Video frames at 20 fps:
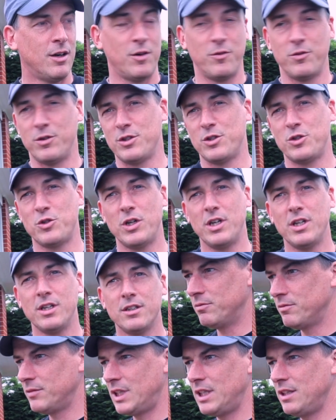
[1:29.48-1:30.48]
over in
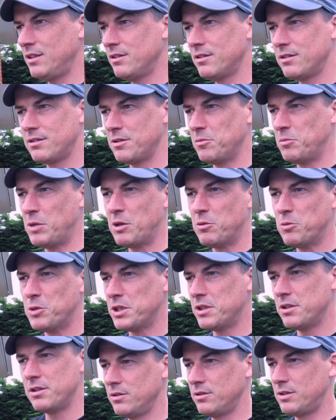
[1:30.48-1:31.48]
Australia, Cairns to
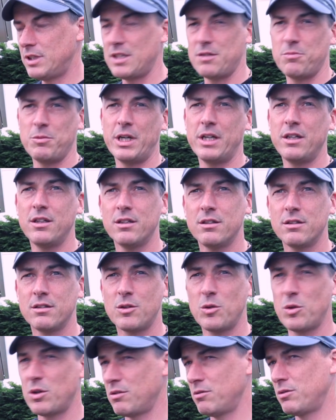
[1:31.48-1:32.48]
Melbourne, Tasmania,
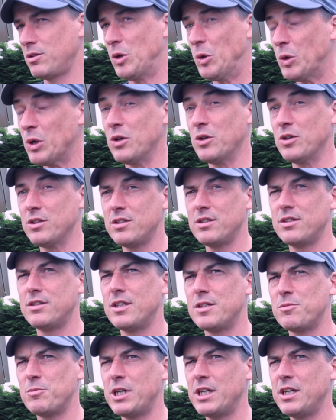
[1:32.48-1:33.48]
quite a lot to
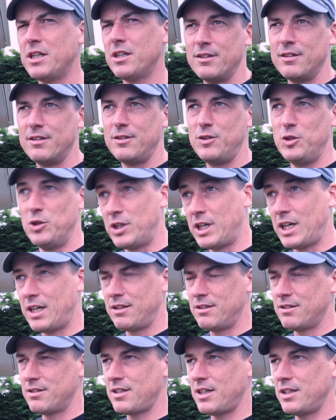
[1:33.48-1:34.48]
Tasmania, UK
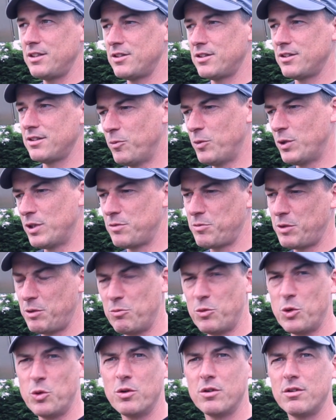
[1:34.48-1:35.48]
and the States where it's
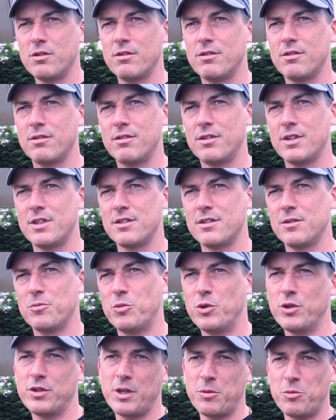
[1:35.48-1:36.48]
been bought as a
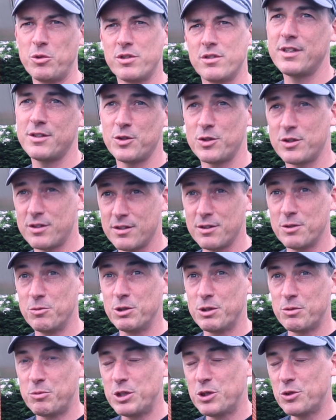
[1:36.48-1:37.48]
birthday present, so it's a little
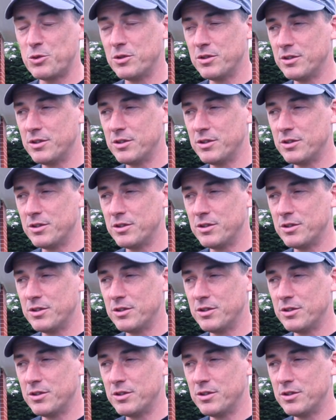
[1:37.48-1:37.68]
bit special.